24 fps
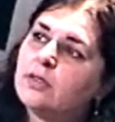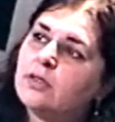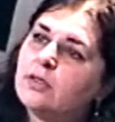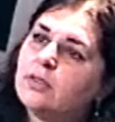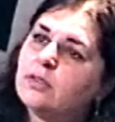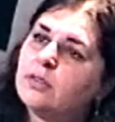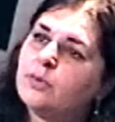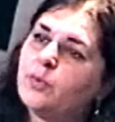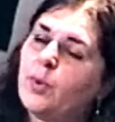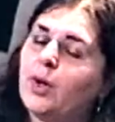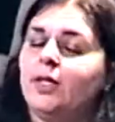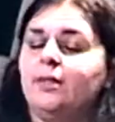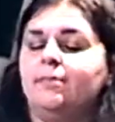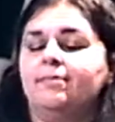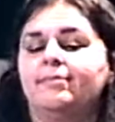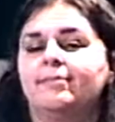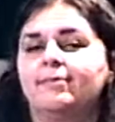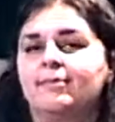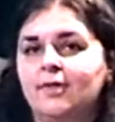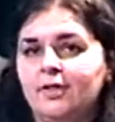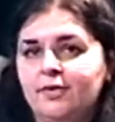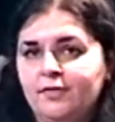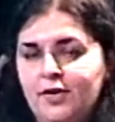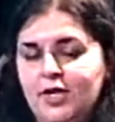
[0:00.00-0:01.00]

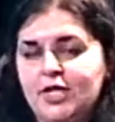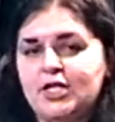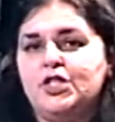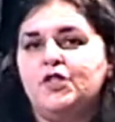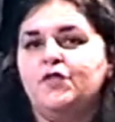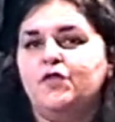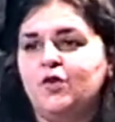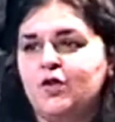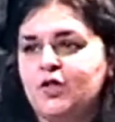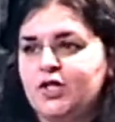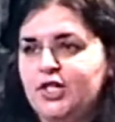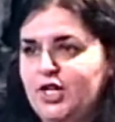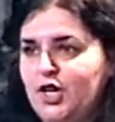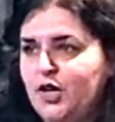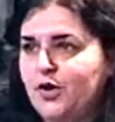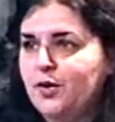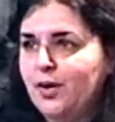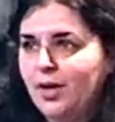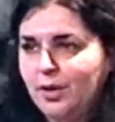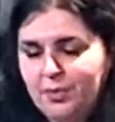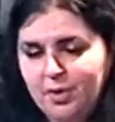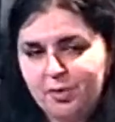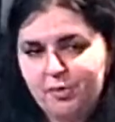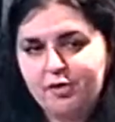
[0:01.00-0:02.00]
well, first of all,
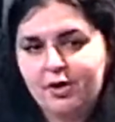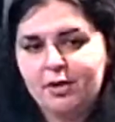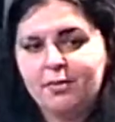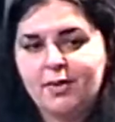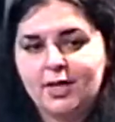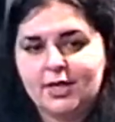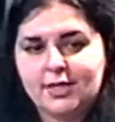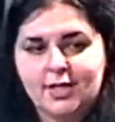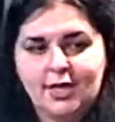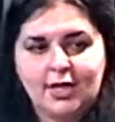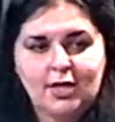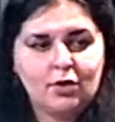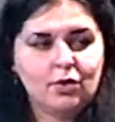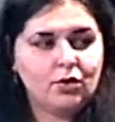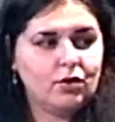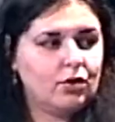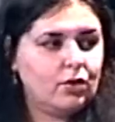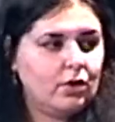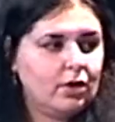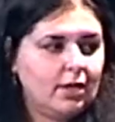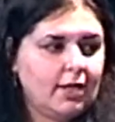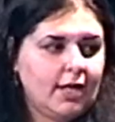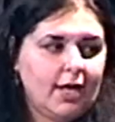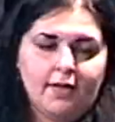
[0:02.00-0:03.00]
so we were in Mandali Hall,